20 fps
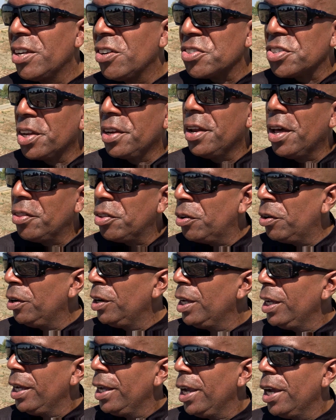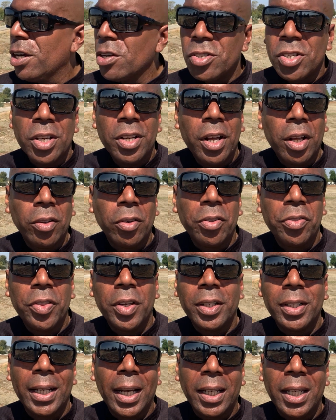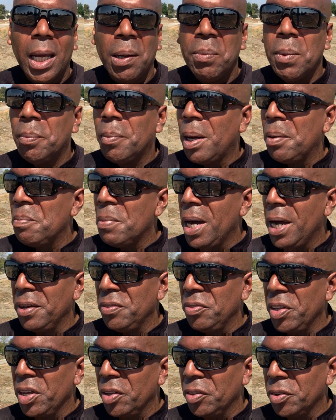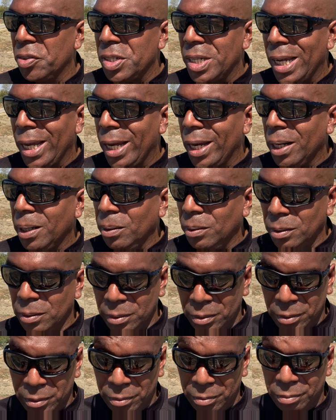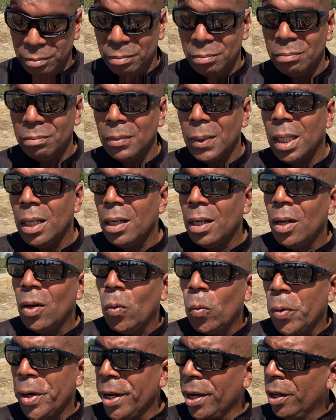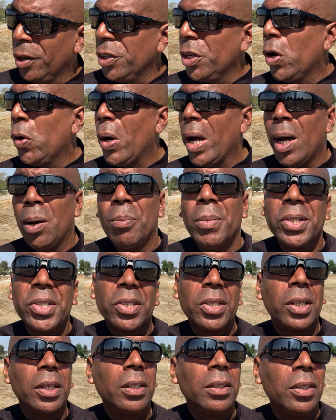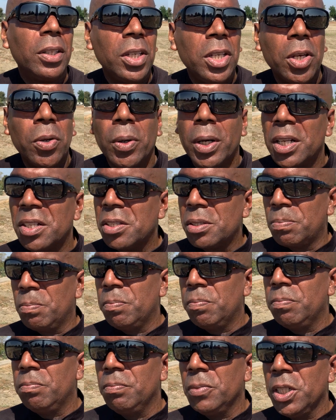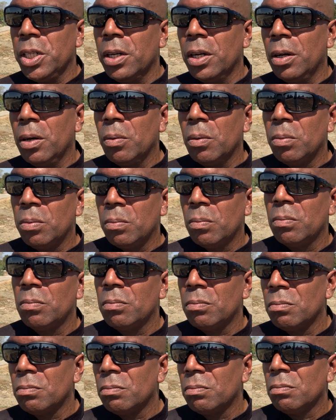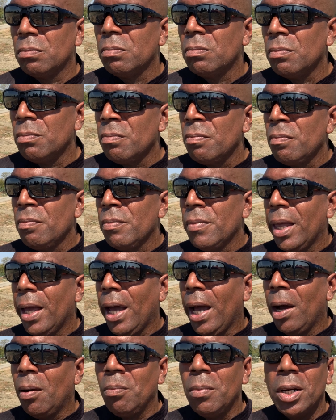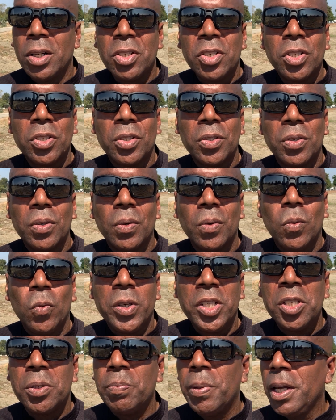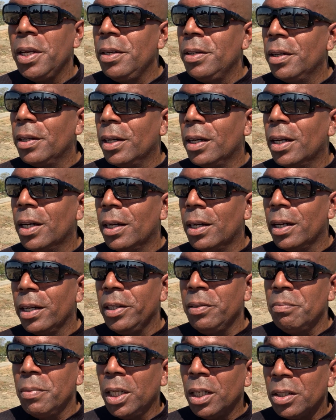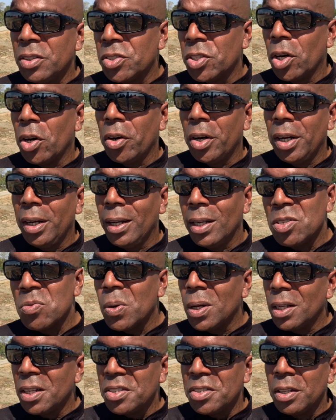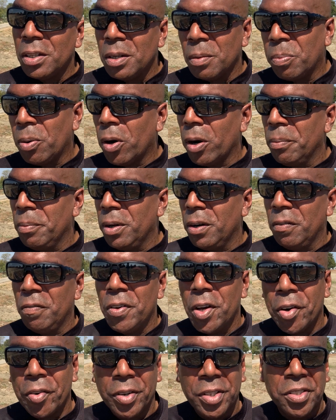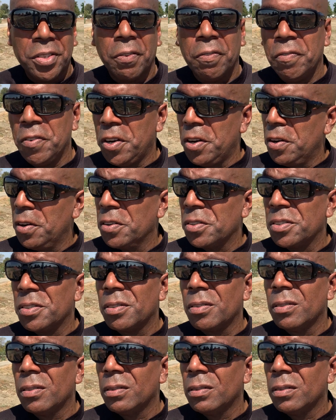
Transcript: Here's another thing that came to my mind the other day. We all know how much the U.S., you know, how much we spend in military as well as in Department of Veterans Affairs.